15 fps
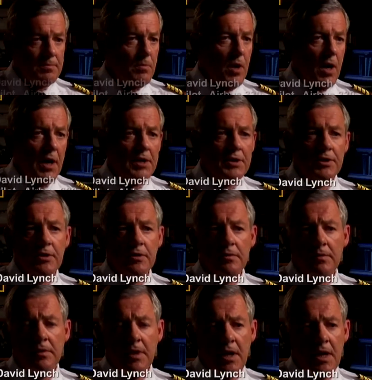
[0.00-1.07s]

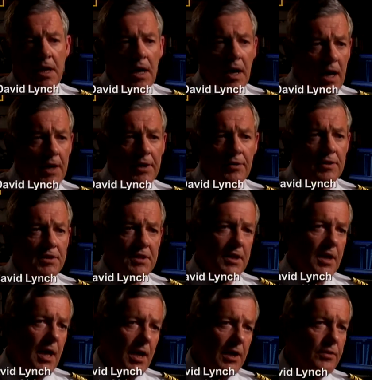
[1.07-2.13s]
monitor hundreds and
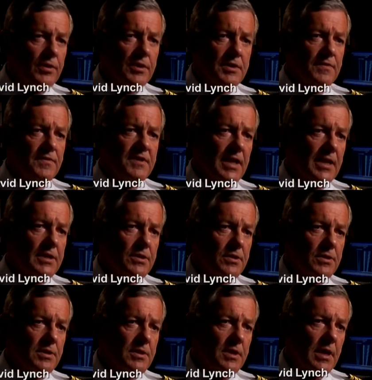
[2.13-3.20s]
hundreds of
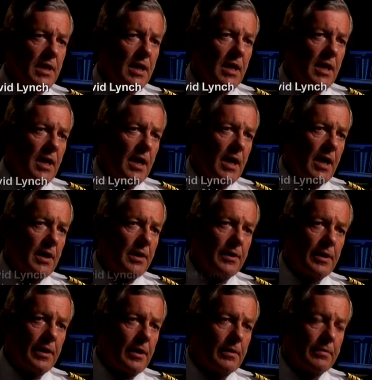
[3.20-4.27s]
sensors
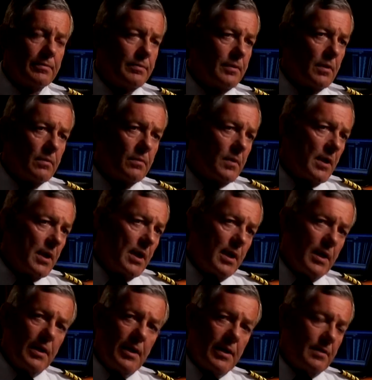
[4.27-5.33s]
and uh, you know
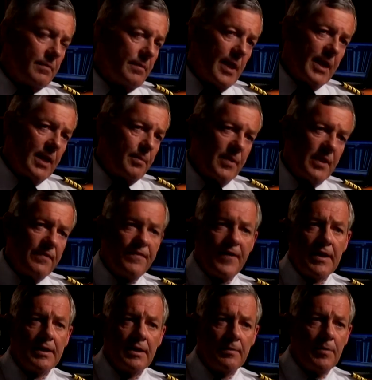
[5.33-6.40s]
they can be
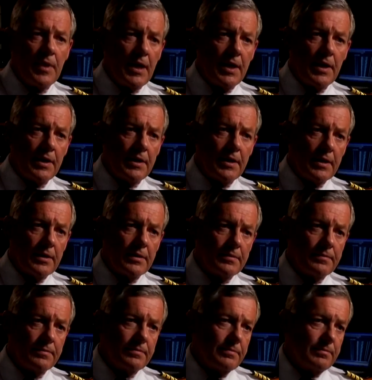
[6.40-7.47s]
affected by uh,
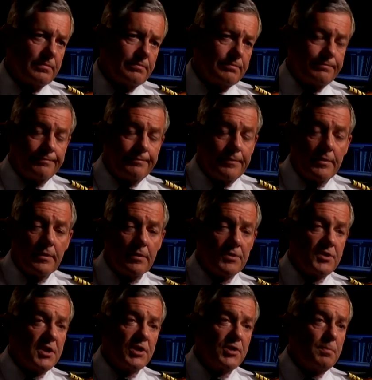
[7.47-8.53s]
you know
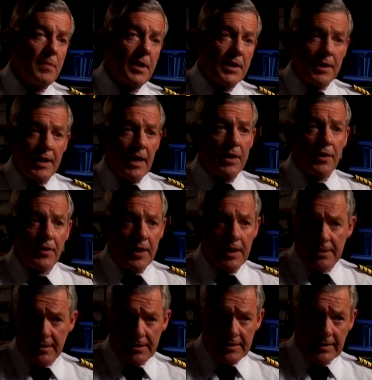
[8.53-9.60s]
such mundane
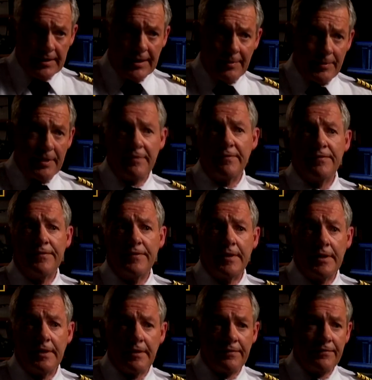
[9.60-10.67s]
things as a little bit of
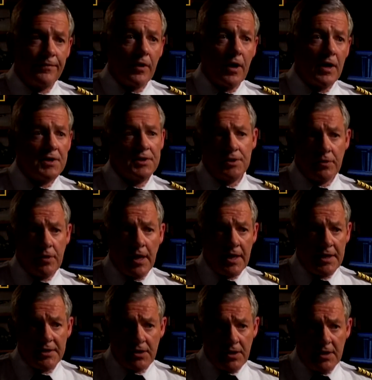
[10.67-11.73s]
uh, frost or
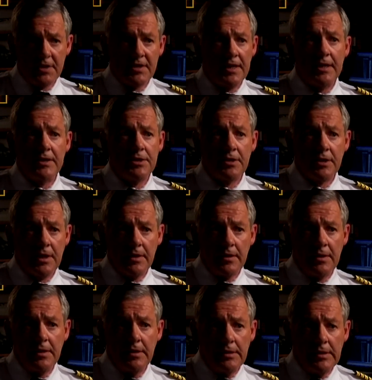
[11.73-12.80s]
ice on a sensor can